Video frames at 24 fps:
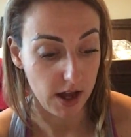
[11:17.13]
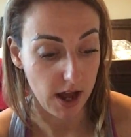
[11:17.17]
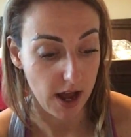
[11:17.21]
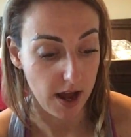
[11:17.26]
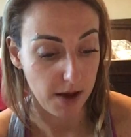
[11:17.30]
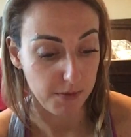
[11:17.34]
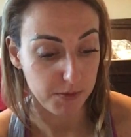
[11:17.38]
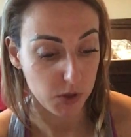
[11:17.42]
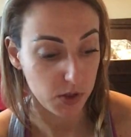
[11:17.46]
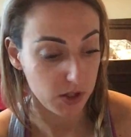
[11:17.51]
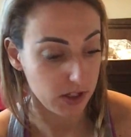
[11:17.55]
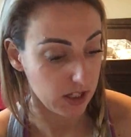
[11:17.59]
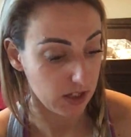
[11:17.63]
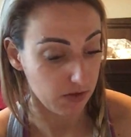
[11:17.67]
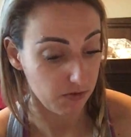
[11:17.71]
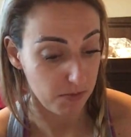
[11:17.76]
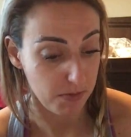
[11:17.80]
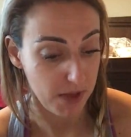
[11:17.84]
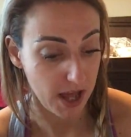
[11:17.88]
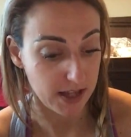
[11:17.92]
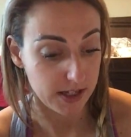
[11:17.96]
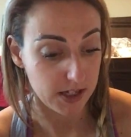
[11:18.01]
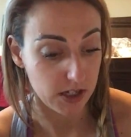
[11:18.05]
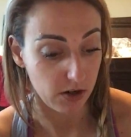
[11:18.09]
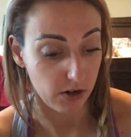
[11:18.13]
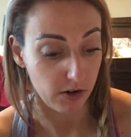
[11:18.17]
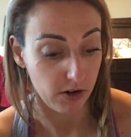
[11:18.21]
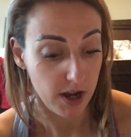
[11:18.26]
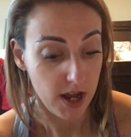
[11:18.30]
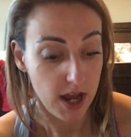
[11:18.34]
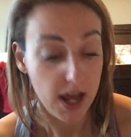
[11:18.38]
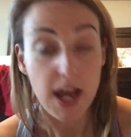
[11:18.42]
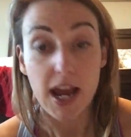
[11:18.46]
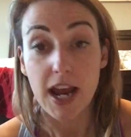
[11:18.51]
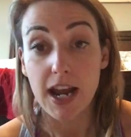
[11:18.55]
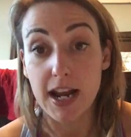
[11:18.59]
So this is from last year
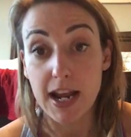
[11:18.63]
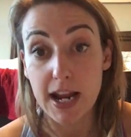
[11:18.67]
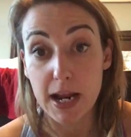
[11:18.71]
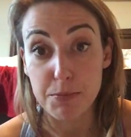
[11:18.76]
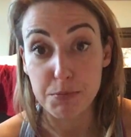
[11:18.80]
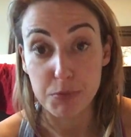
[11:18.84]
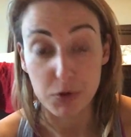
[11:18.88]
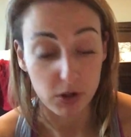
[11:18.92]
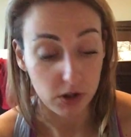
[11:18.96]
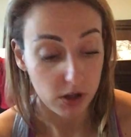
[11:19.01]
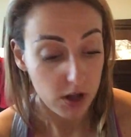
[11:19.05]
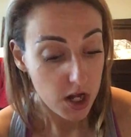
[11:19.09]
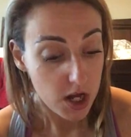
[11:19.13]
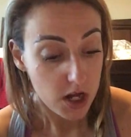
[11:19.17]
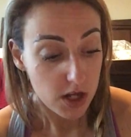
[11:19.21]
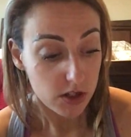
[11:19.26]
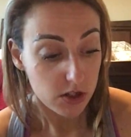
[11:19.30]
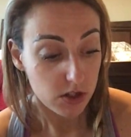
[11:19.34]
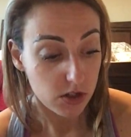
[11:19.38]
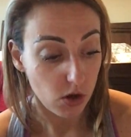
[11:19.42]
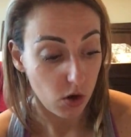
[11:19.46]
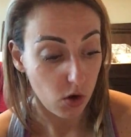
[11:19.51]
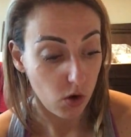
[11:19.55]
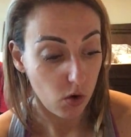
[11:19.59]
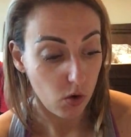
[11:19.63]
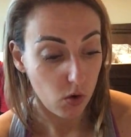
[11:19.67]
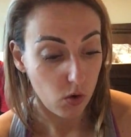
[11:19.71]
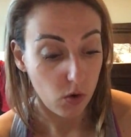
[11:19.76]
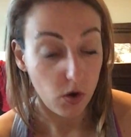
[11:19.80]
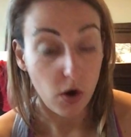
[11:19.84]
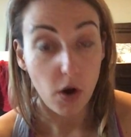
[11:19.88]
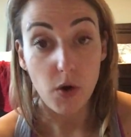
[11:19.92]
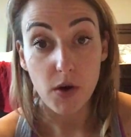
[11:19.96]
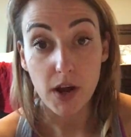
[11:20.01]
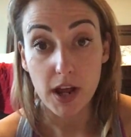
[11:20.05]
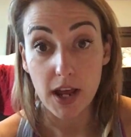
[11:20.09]
in April.
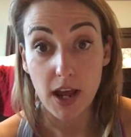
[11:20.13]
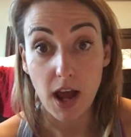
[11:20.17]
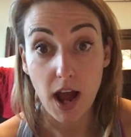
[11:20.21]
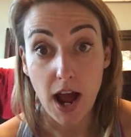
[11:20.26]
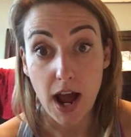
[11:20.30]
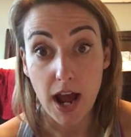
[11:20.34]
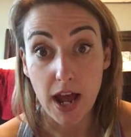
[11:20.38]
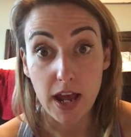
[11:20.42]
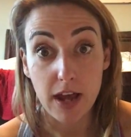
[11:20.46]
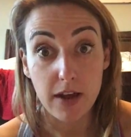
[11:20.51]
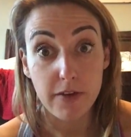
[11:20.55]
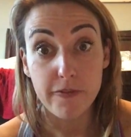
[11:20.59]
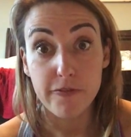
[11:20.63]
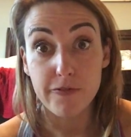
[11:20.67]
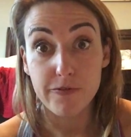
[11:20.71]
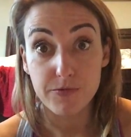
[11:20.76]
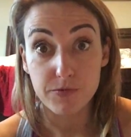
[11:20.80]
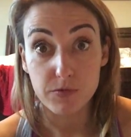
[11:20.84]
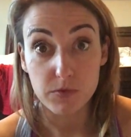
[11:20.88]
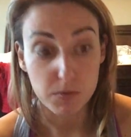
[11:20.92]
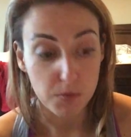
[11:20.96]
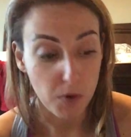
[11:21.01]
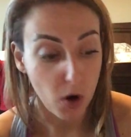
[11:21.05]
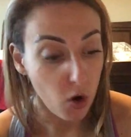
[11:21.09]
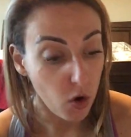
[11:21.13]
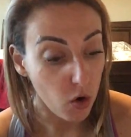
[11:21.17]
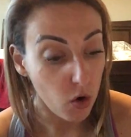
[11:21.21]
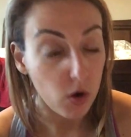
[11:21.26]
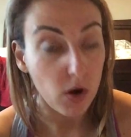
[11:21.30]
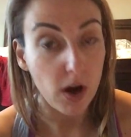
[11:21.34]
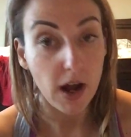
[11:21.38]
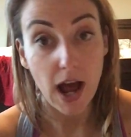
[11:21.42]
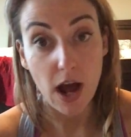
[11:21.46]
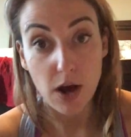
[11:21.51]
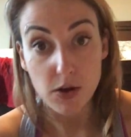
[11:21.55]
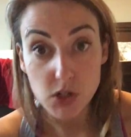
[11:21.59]
So, okay,
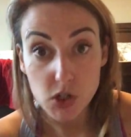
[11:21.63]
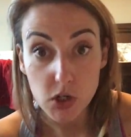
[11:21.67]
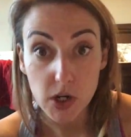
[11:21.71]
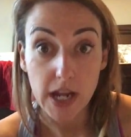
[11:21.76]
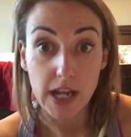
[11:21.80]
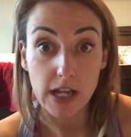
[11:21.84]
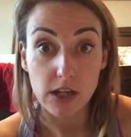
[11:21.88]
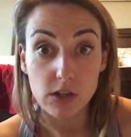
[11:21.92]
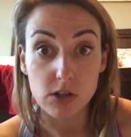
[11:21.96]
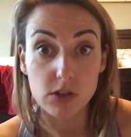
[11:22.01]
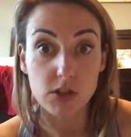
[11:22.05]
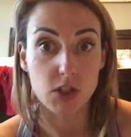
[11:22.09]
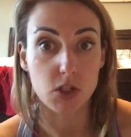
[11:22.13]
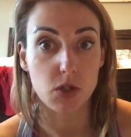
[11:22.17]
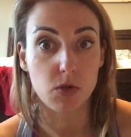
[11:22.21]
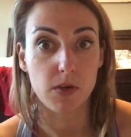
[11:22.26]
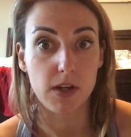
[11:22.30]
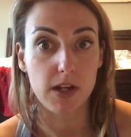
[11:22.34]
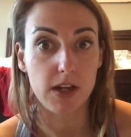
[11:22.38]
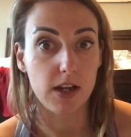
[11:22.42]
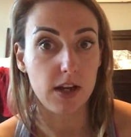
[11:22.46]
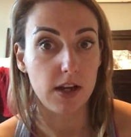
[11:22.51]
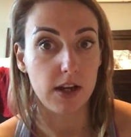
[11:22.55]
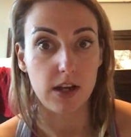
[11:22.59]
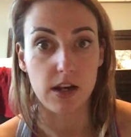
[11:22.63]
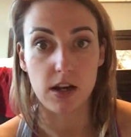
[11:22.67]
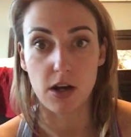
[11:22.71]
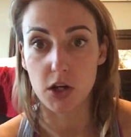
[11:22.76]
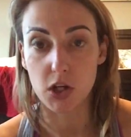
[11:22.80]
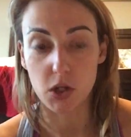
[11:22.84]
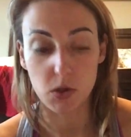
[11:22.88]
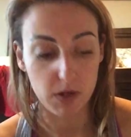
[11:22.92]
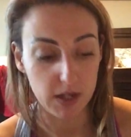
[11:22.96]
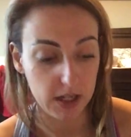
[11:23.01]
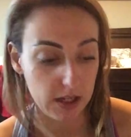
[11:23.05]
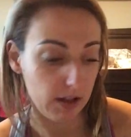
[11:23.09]
how's your ankle doing? And are
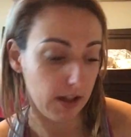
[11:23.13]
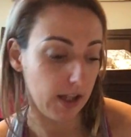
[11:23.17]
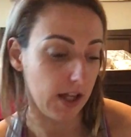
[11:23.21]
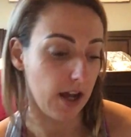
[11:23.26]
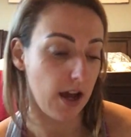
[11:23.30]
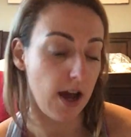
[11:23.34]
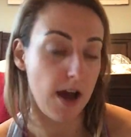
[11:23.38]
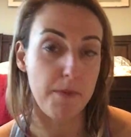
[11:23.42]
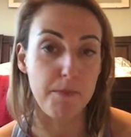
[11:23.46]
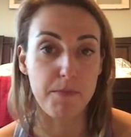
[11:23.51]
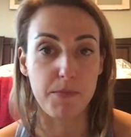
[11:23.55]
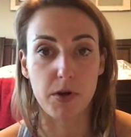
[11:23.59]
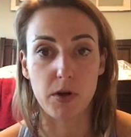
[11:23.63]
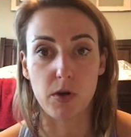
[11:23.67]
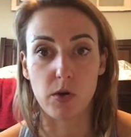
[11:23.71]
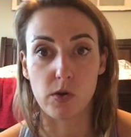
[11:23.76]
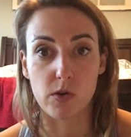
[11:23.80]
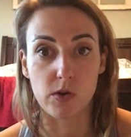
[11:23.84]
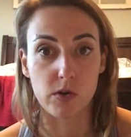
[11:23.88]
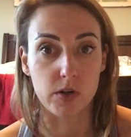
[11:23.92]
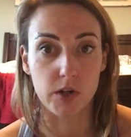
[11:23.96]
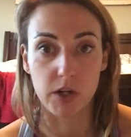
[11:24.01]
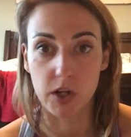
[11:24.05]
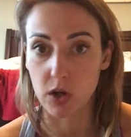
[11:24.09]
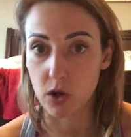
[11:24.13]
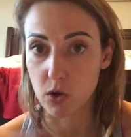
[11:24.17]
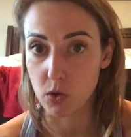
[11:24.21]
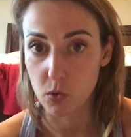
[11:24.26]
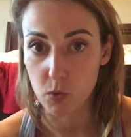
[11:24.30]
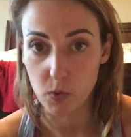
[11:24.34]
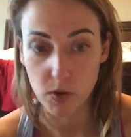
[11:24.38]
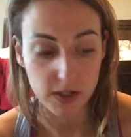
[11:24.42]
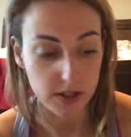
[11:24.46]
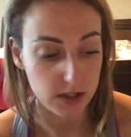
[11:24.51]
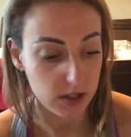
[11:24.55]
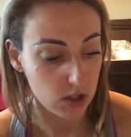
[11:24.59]
you healing up? Or,
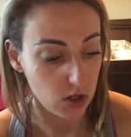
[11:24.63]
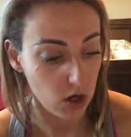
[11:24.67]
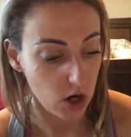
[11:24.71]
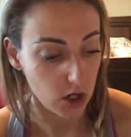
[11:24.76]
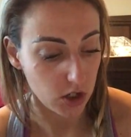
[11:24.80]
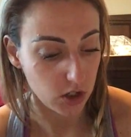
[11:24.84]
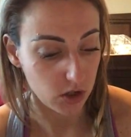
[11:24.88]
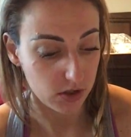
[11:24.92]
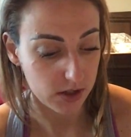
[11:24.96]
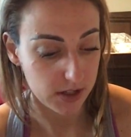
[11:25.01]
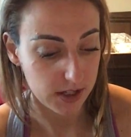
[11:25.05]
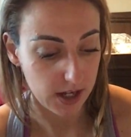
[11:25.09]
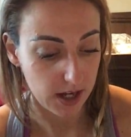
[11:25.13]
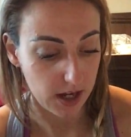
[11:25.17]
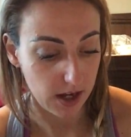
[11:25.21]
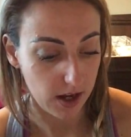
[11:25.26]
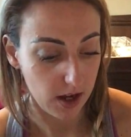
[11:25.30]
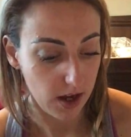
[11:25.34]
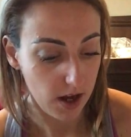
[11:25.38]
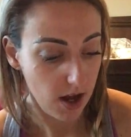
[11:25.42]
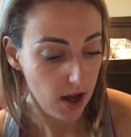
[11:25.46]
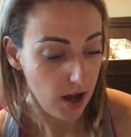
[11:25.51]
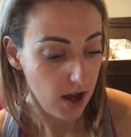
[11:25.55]
what's the doctor say?